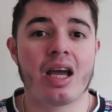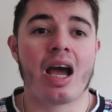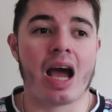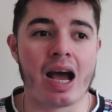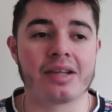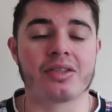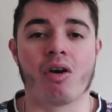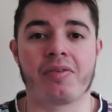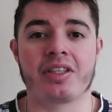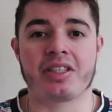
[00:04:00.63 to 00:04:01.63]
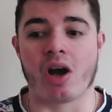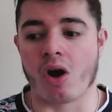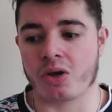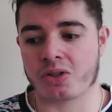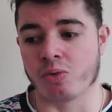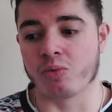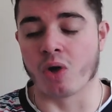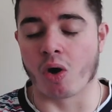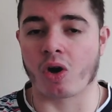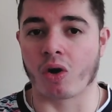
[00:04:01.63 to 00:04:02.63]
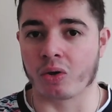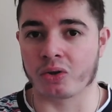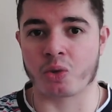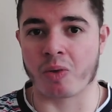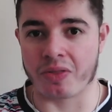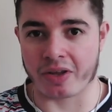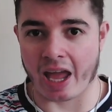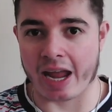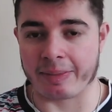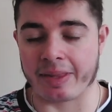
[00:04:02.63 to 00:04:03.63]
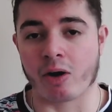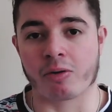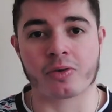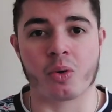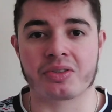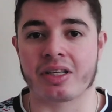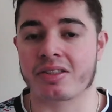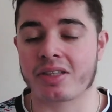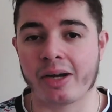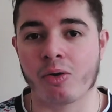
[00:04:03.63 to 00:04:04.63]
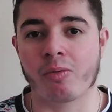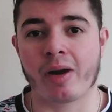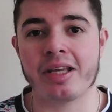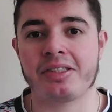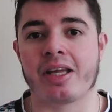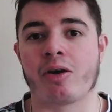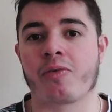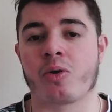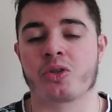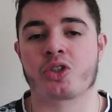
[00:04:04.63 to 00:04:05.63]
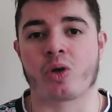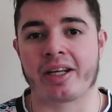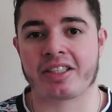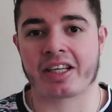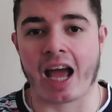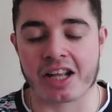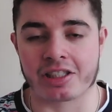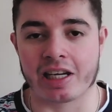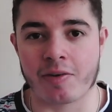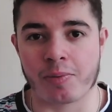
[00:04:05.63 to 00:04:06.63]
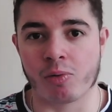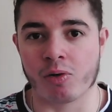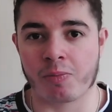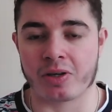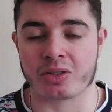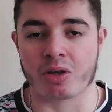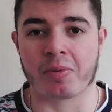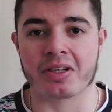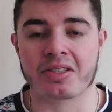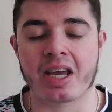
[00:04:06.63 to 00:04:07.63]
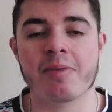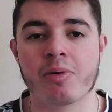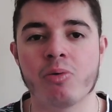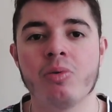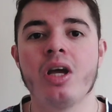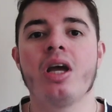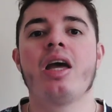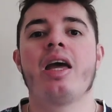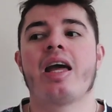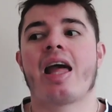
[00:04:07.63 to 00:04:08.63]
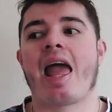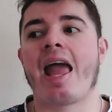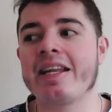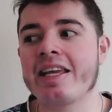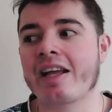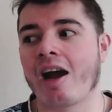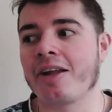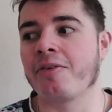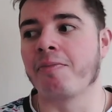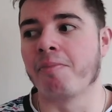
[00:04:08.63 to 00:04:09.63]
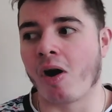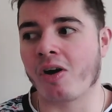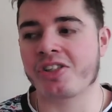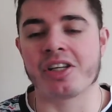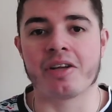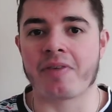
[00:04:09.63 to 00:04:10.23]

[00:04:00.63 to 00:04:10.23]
had obviously Arsenal not gone on to win the game. They are of course in a title race. They are of course trying to catch Liverpool up at the top of the table. Any kind of margin of